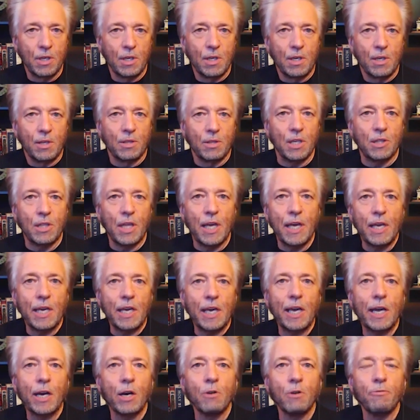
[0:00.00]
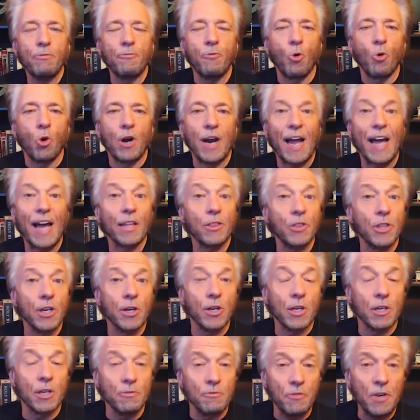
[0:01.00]
that they care for at their
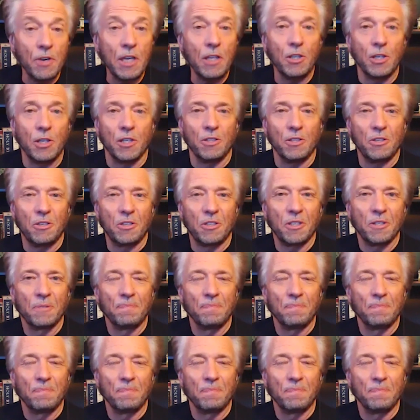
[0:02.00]
convenience,